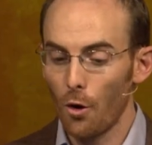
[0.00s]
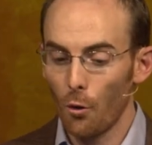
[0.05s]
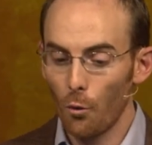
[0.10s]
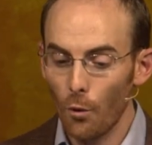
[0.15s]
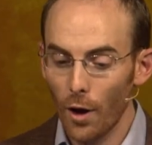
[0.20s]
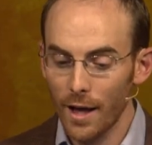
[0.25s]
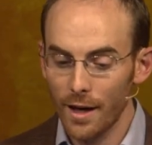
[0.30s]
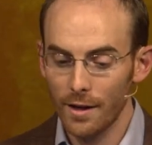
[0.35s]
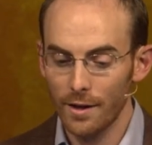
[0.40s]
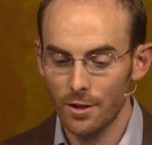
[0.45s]

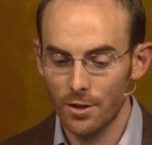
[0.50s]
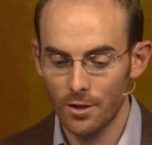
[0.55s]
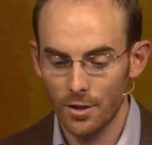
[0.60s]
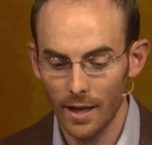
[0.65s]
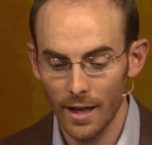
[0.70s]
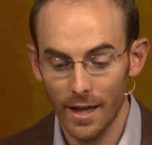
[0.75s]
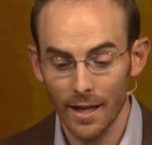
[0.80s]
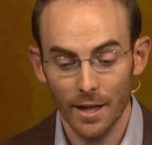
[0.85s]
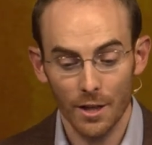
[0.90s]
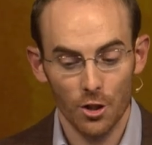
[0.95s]
ready to
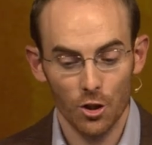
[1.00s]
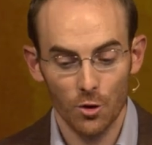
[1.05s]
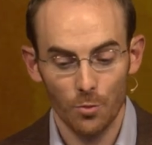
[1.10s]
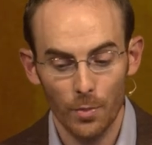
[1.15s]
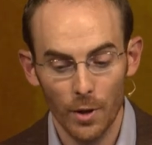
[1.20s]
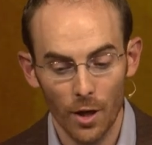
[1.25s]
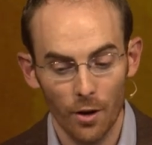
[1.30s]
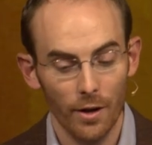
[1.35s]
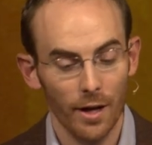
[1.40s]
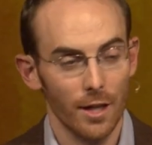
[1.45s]
see and
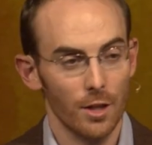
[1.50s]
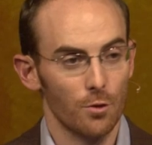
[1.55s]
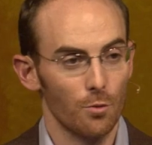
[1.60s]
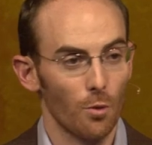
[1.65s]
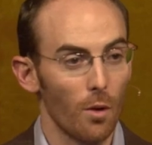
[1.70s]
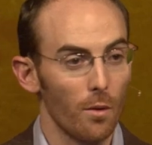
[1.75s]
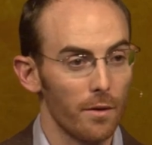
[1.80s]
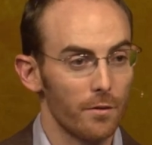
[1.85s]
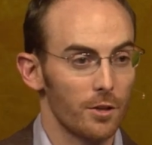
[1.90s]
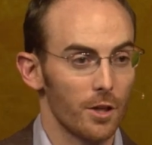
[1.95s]
experience
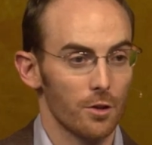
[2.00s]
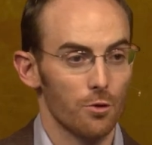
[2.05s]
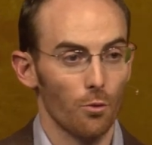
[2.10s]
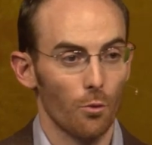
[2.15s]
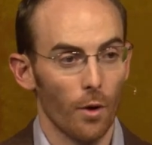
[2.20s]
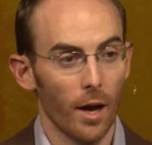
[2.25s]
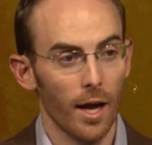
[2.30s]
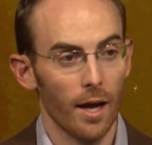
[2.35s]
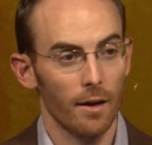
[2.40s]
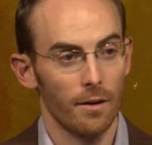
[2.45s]
what we've just
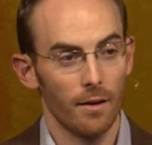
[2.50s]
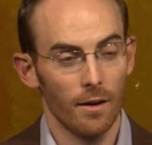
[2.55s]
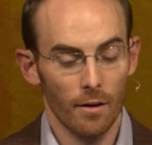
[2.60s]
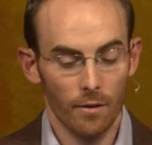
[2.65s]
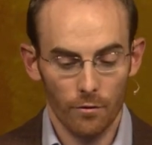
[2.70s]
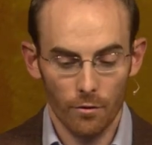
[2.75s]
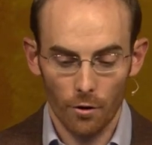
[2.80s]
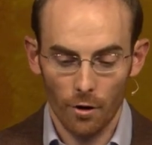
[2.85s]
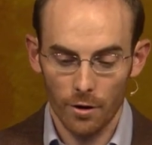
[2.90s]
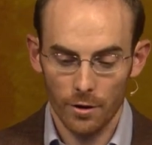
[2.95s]
read
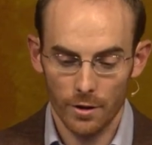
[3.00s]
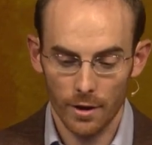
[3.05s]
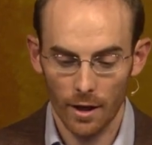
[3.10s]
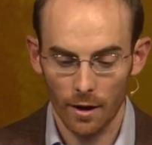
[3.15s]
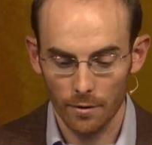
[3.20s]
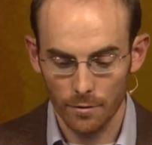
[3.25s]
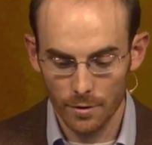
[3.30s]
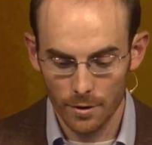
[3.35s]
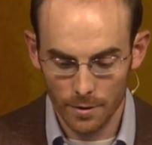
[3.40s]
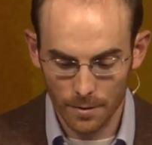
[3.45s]
for
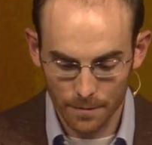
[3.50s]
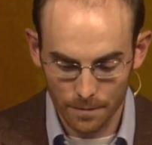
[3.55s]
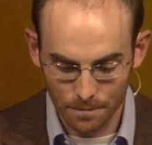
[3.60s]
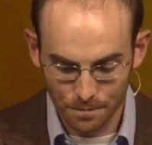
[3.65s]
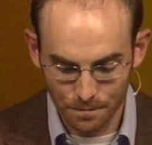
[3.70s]
ourselves.